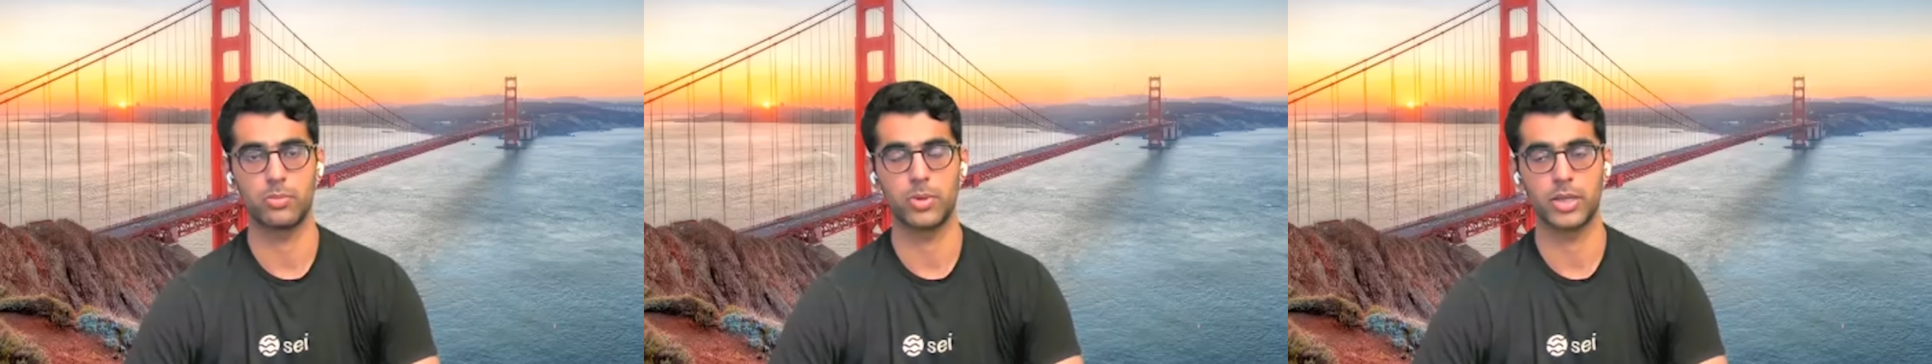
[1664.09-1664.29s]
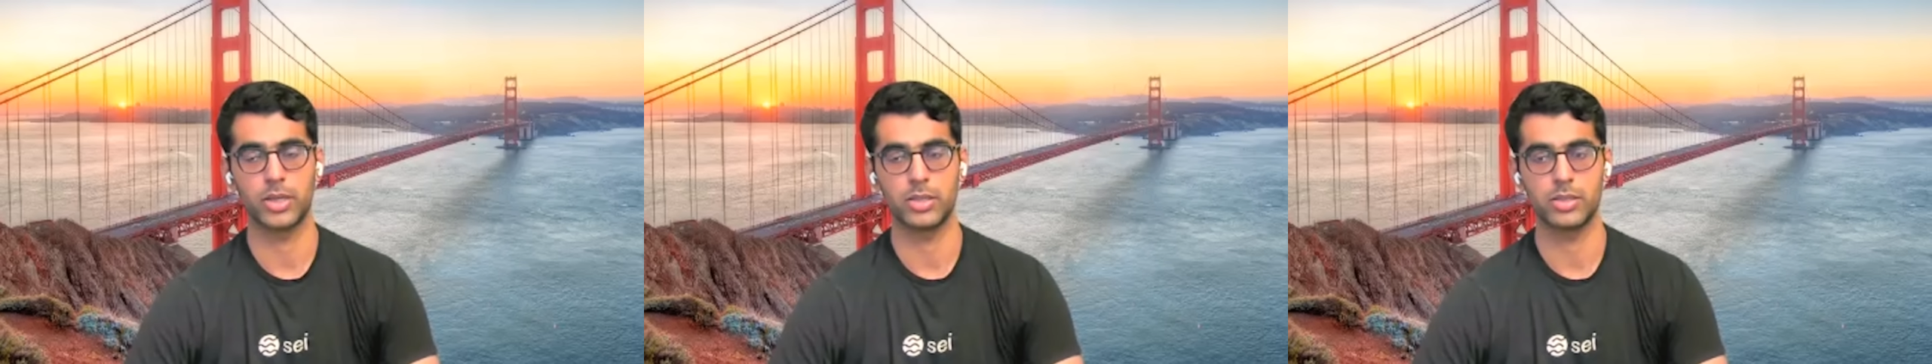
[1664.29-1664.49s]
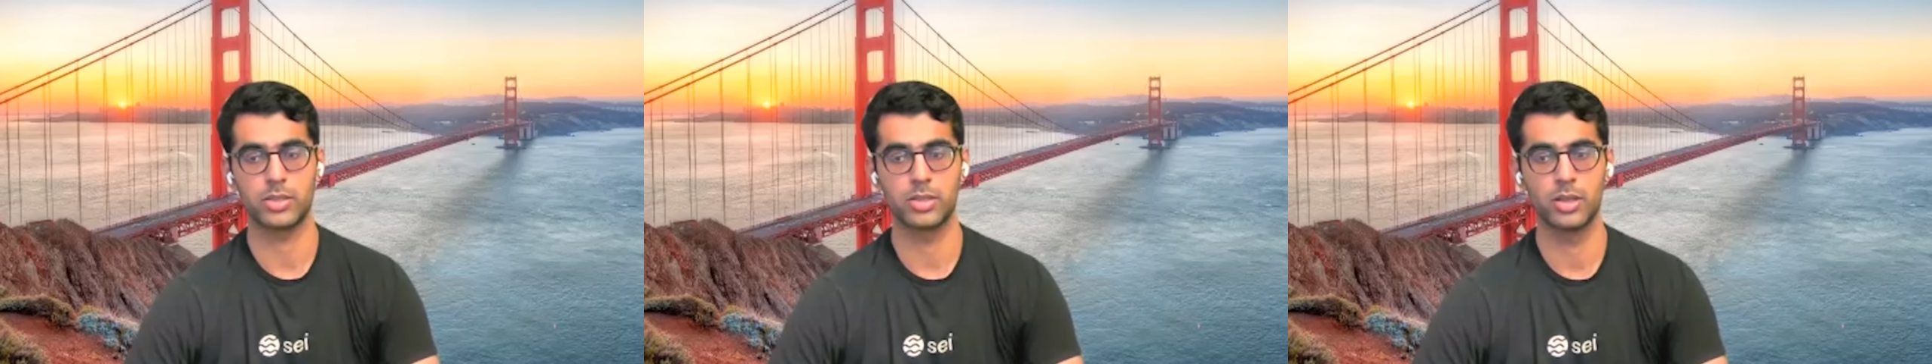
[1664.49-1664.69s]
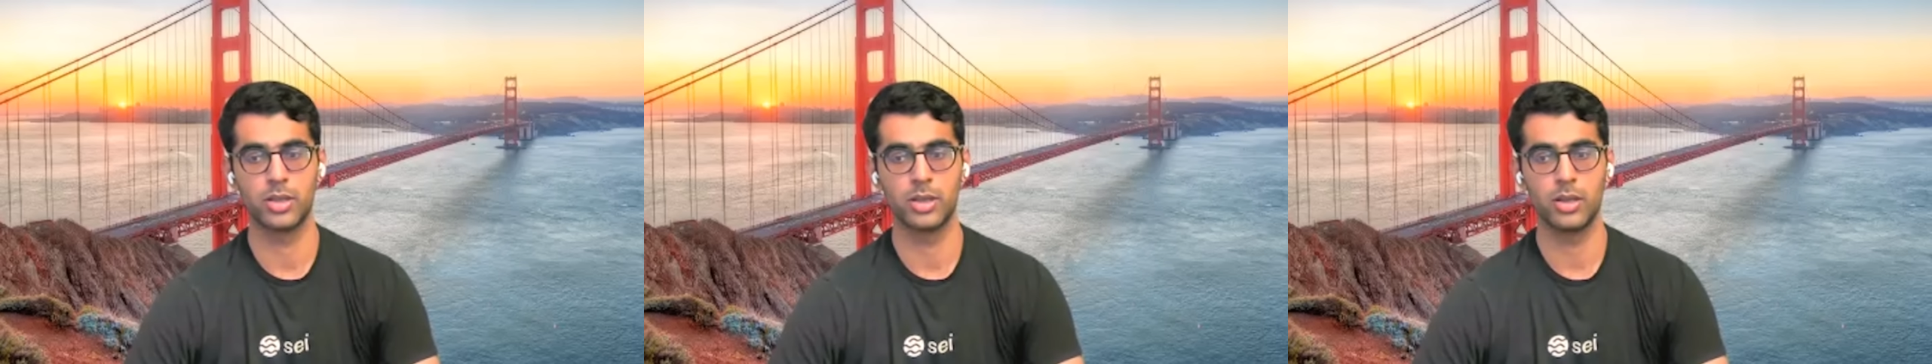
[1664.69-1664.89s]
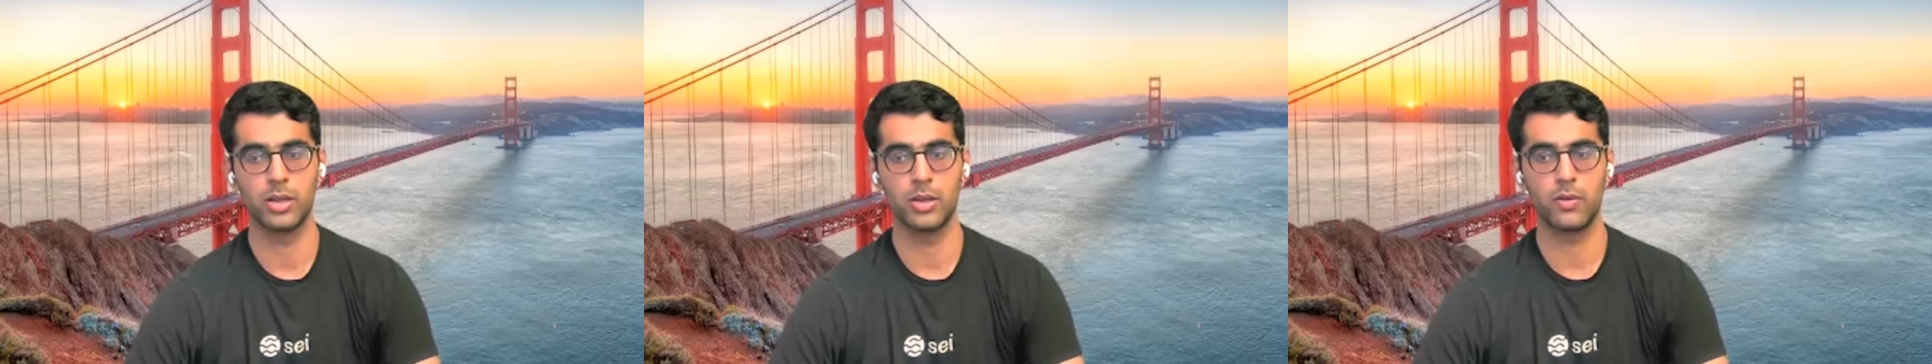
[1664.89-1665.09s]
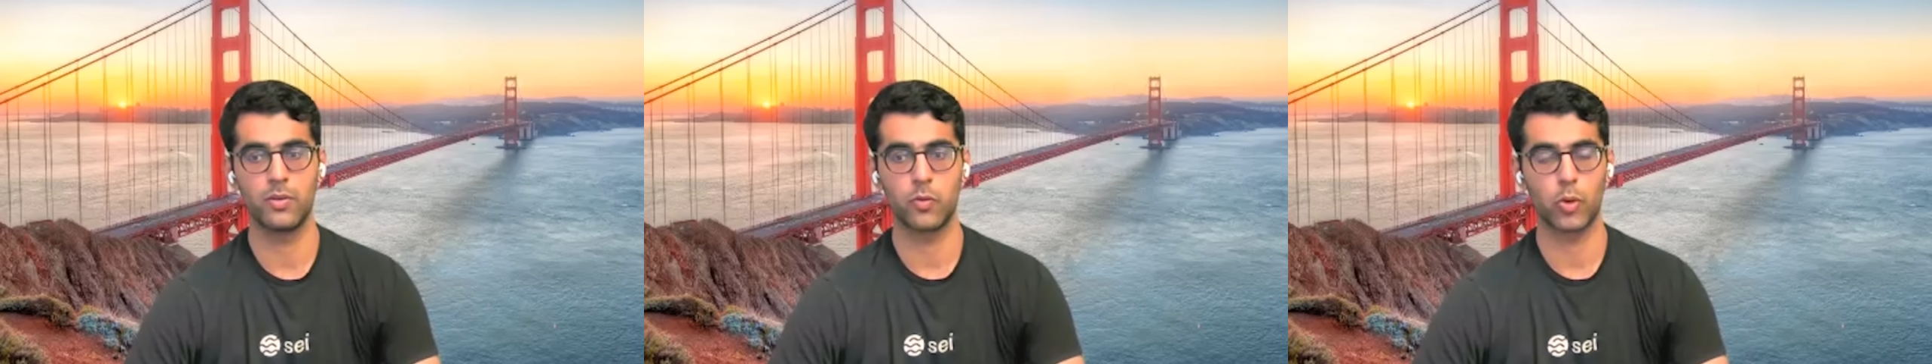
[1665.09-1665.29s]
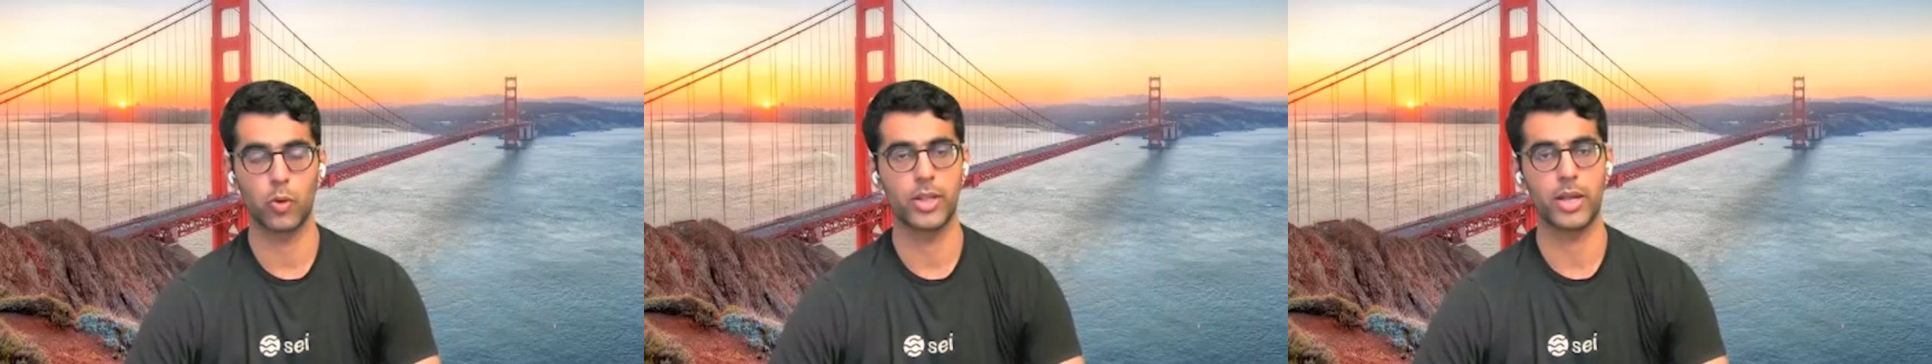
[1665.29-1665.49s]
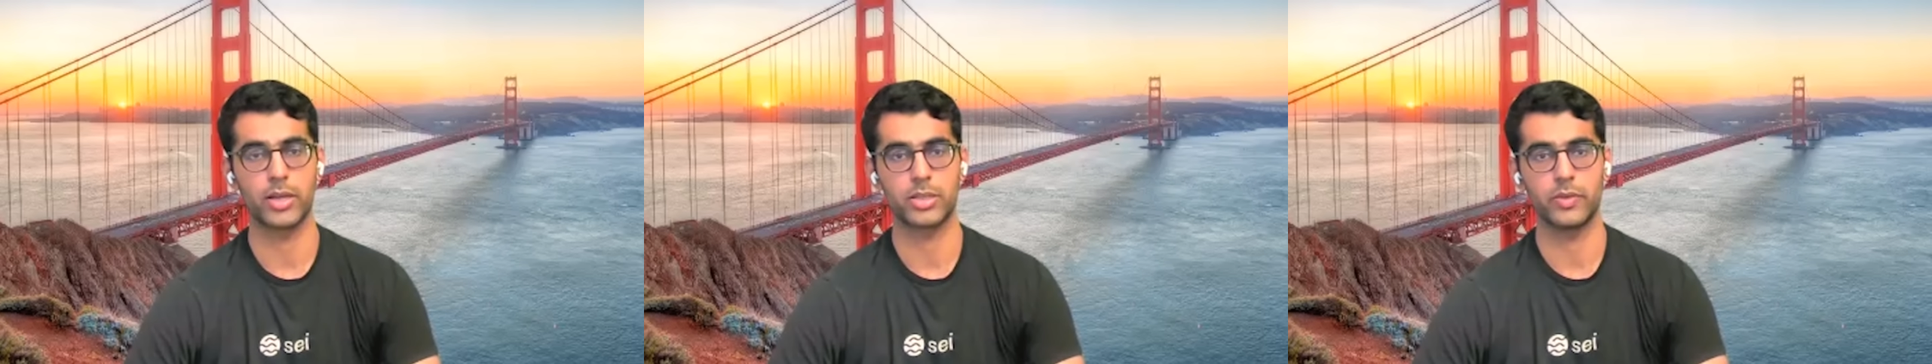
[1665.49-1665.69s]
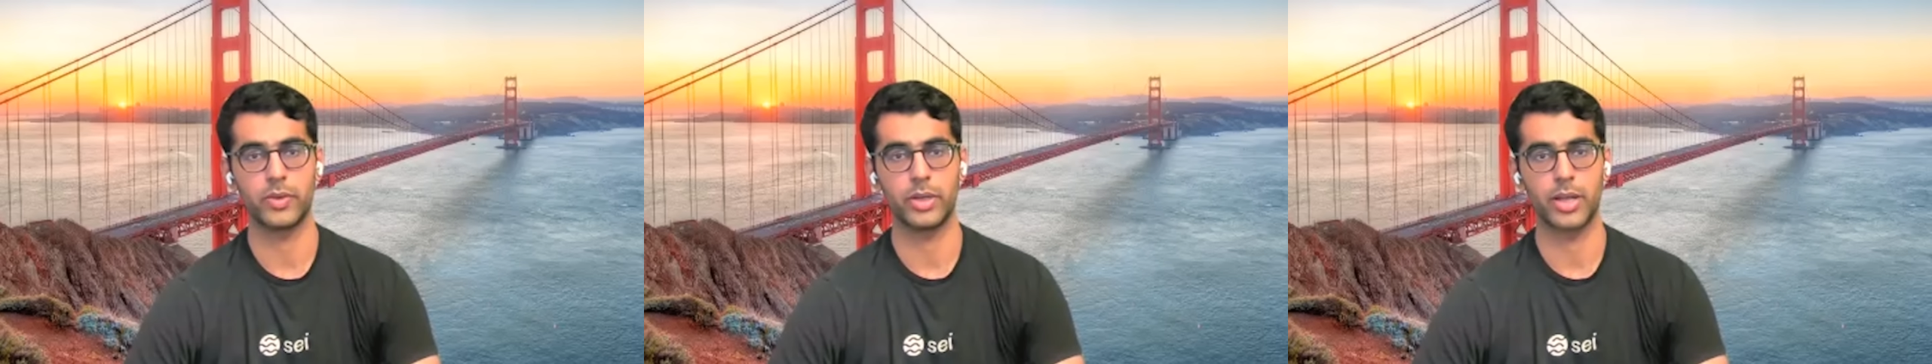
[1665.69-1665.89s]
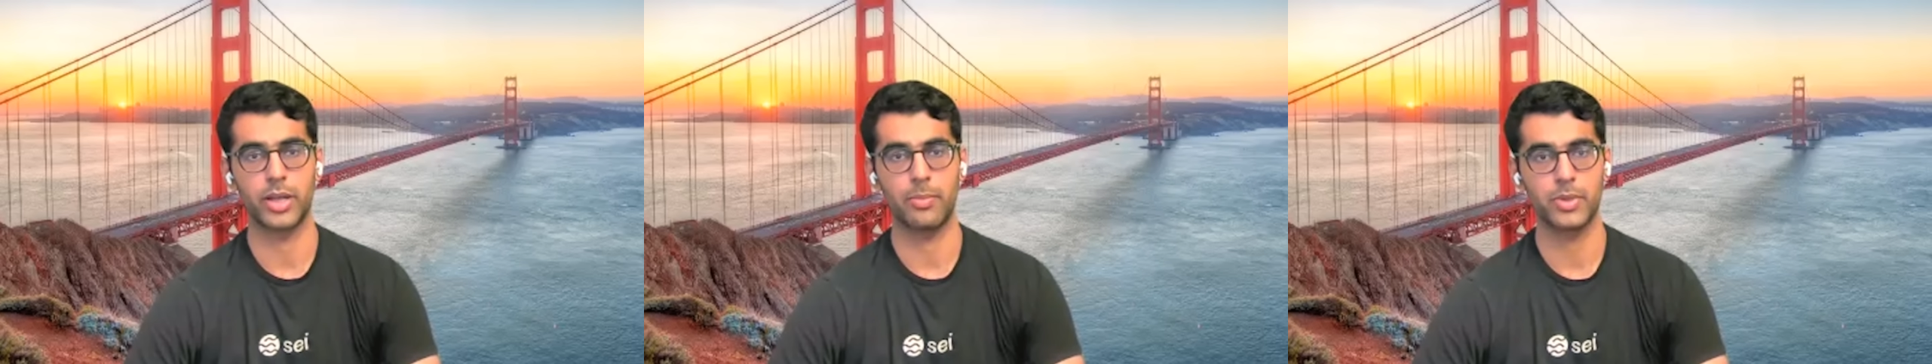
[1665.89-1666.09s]
place for that activity
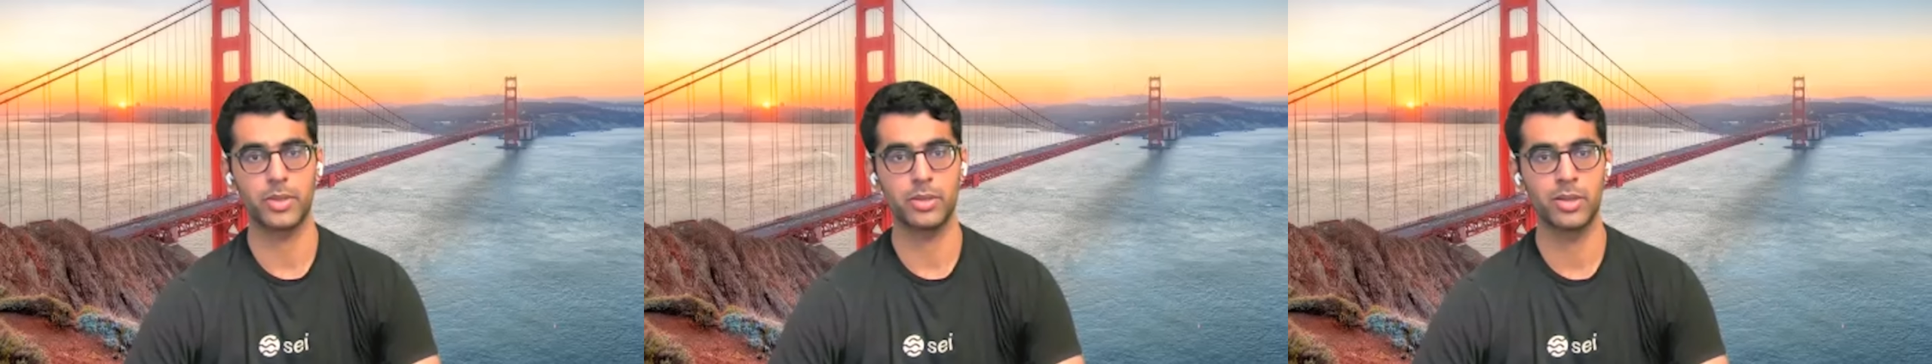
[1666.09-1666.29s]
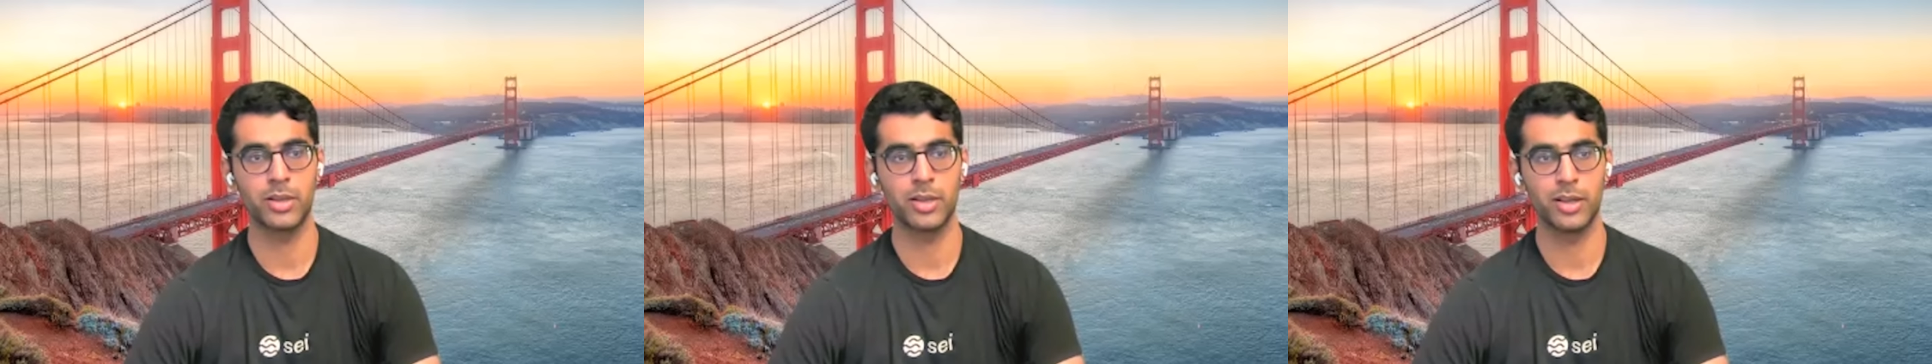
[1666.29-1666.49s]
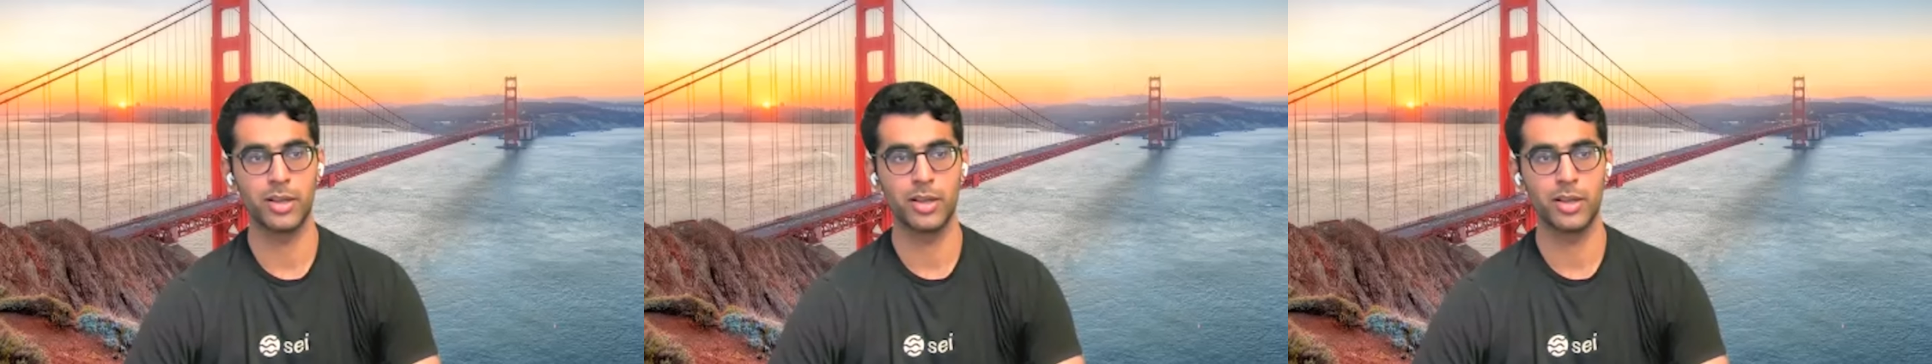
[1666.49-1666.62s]
to happen,